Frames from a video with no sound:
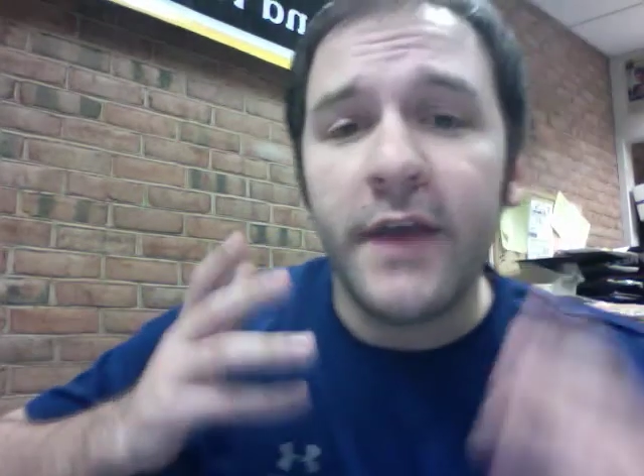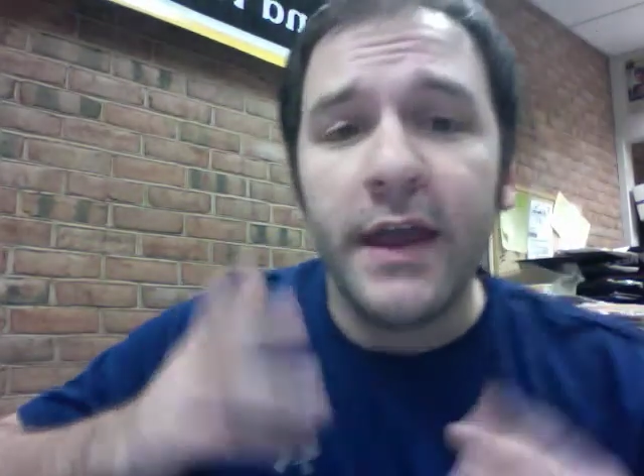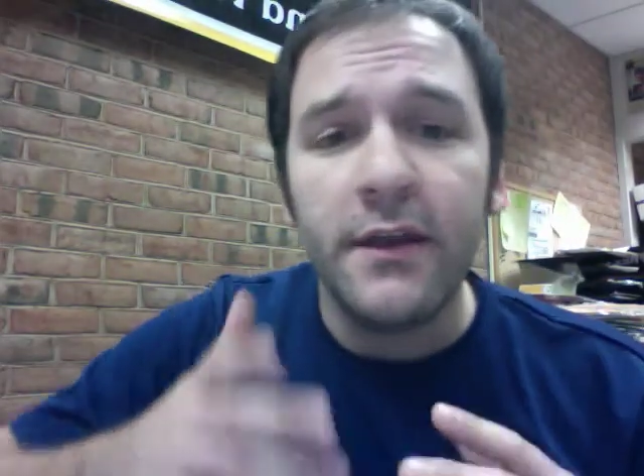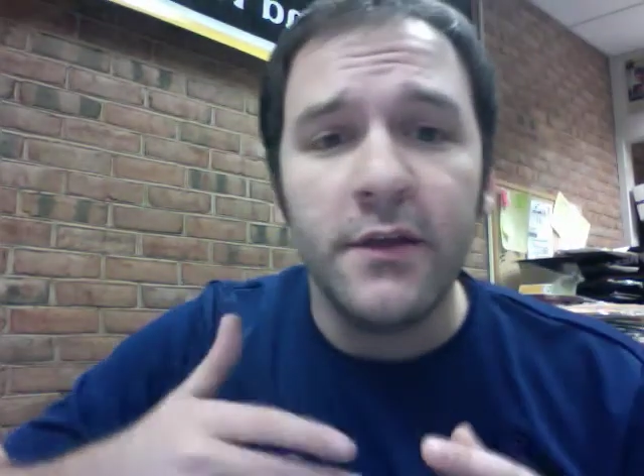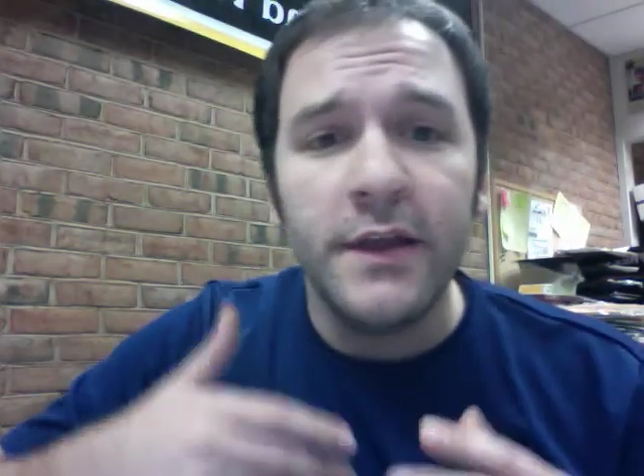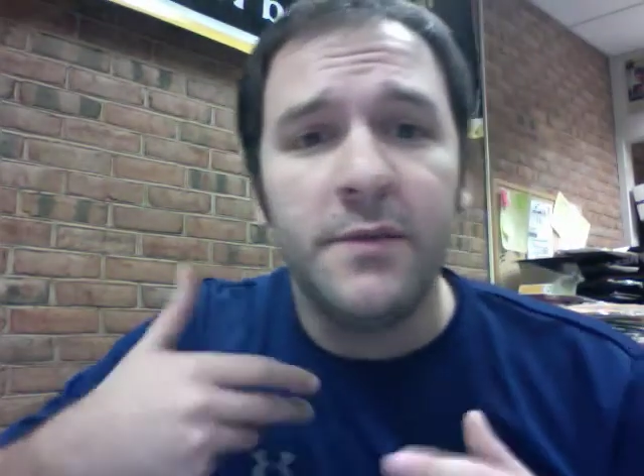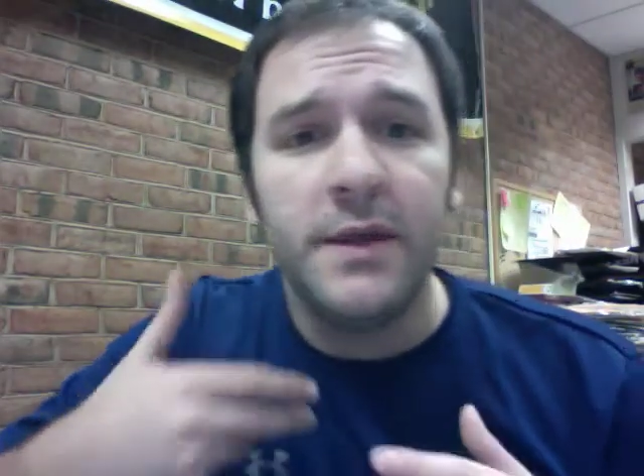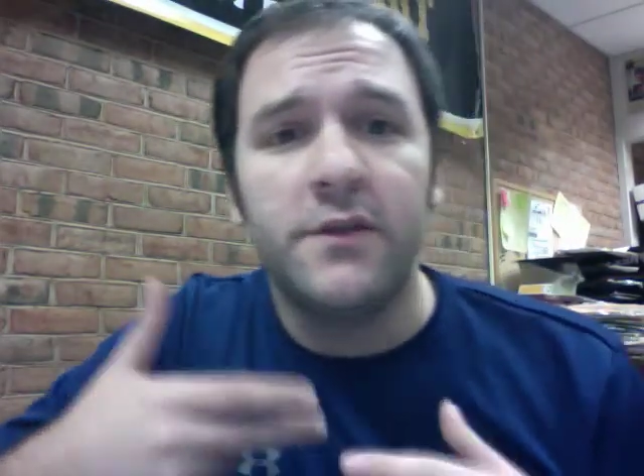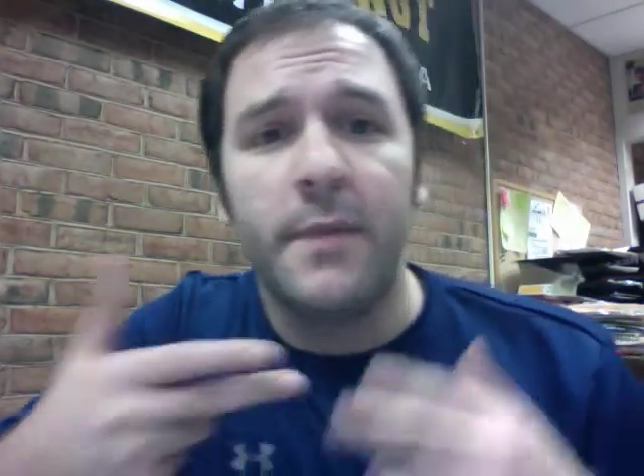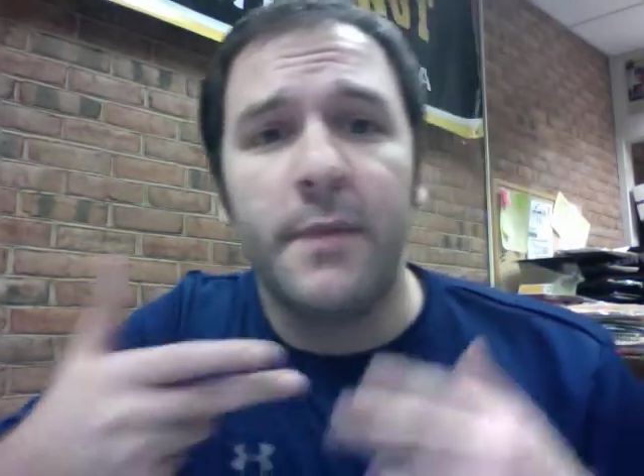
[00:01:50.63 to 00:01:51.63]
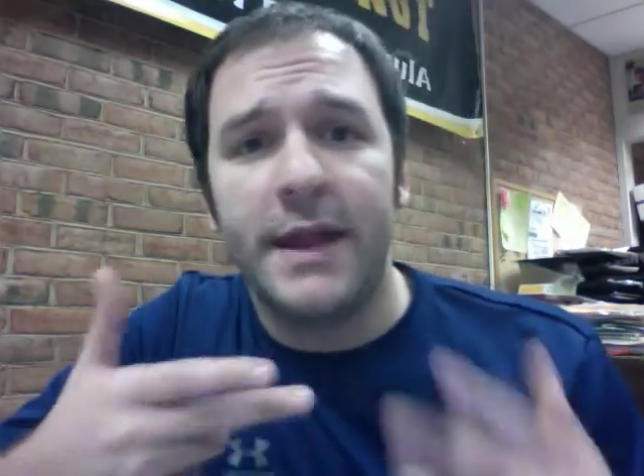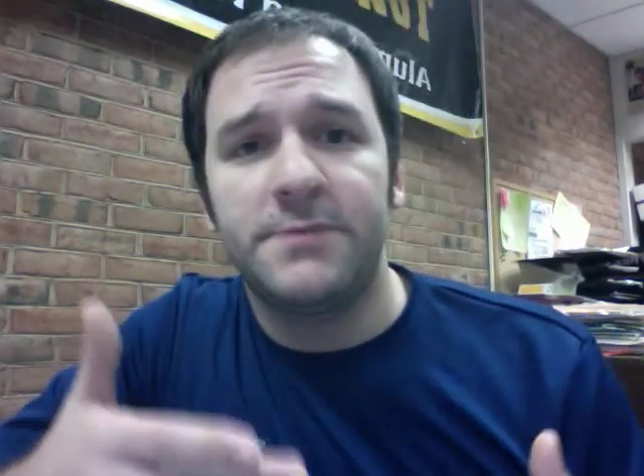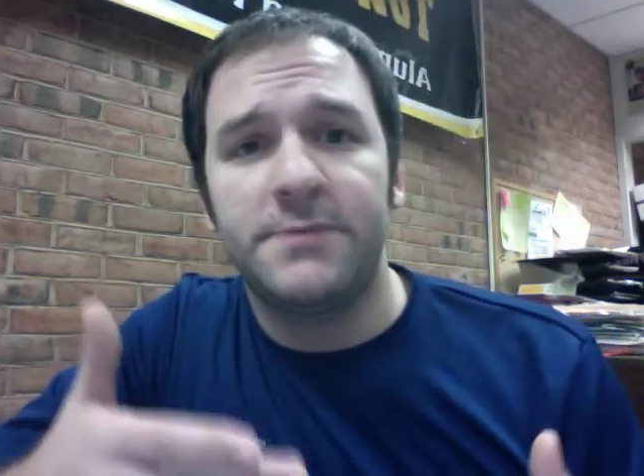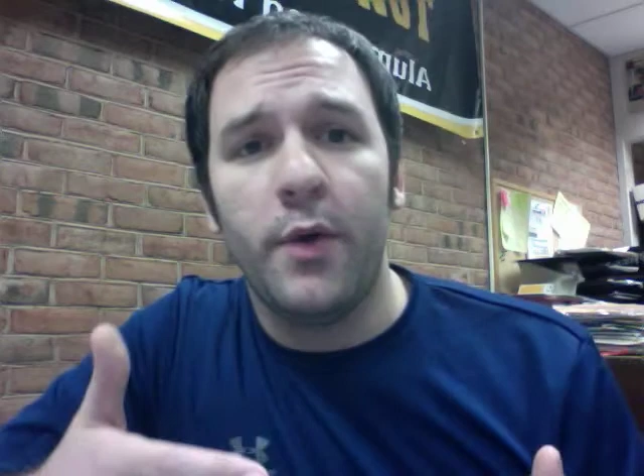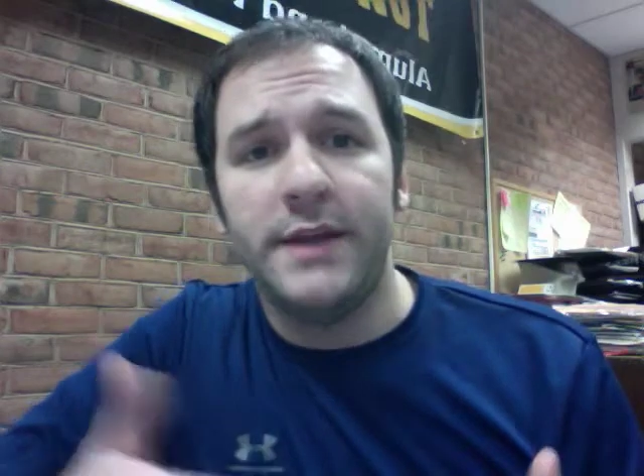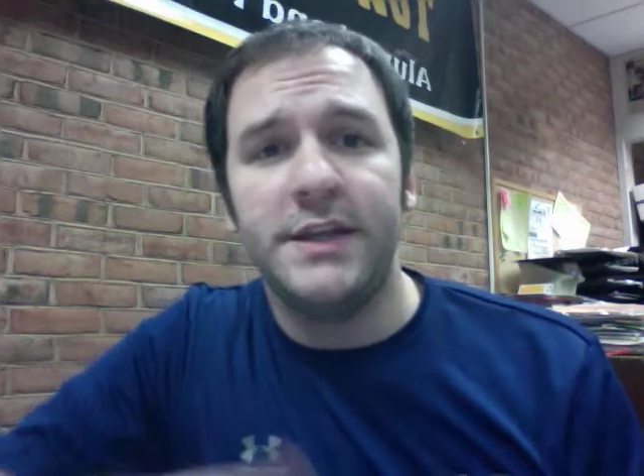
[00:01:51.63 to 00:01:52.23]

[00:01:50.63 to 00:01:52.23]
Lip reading: kind of leads me into my next point,